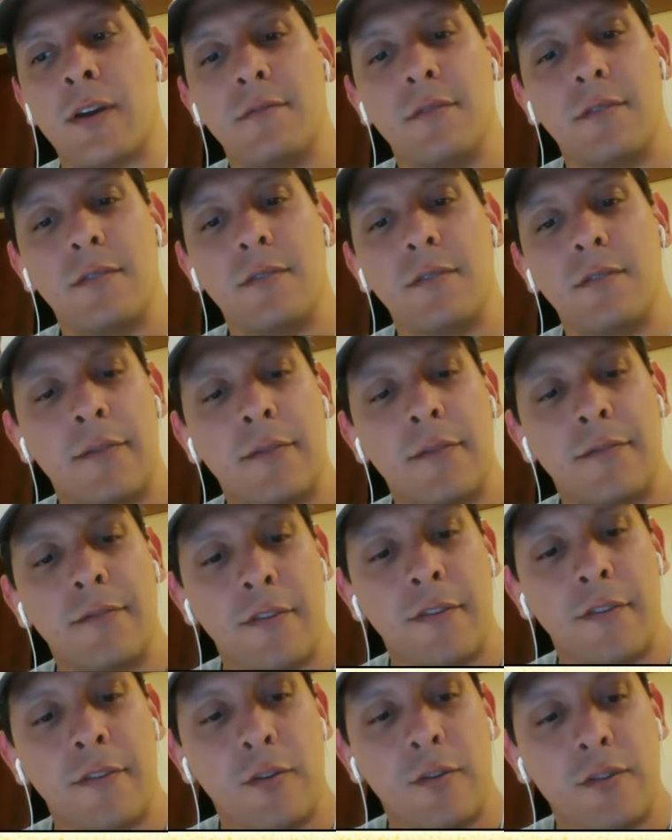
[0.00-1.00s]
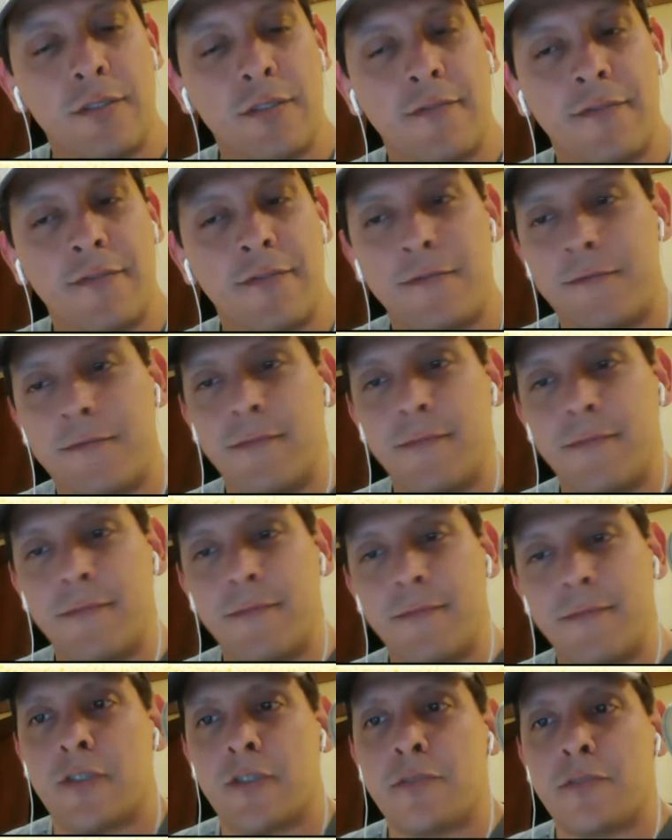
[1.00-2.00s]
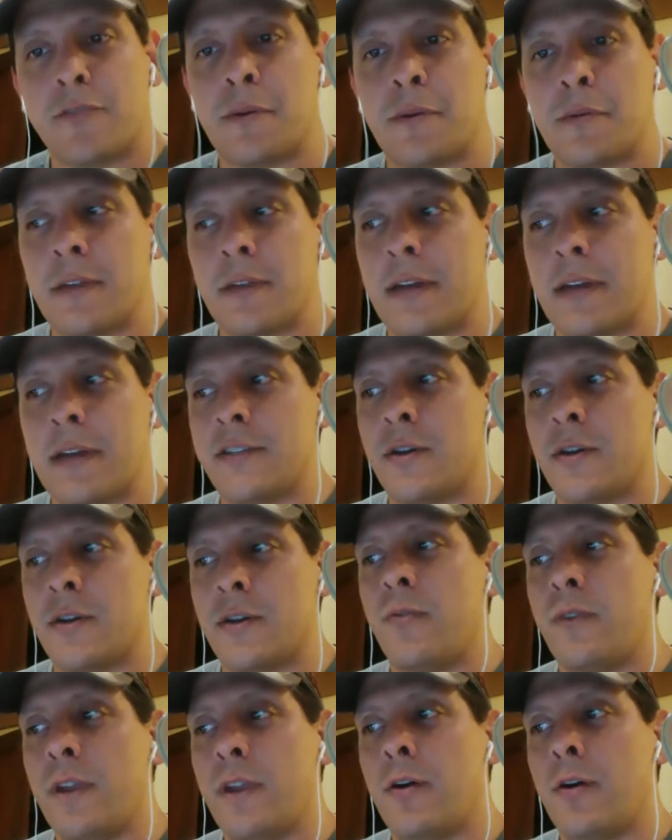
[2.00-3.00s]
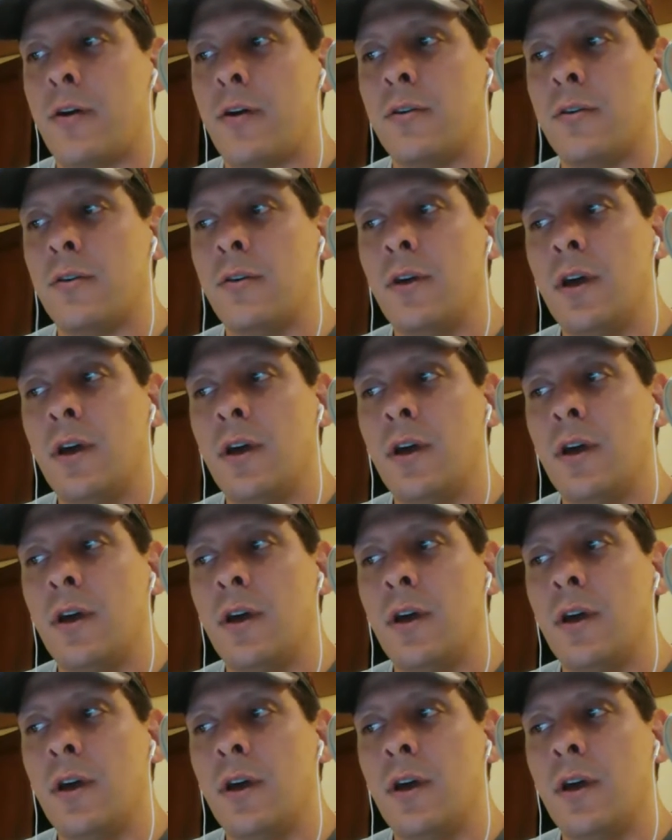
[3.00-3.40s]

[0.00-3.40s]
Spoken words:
And for those people that don't know,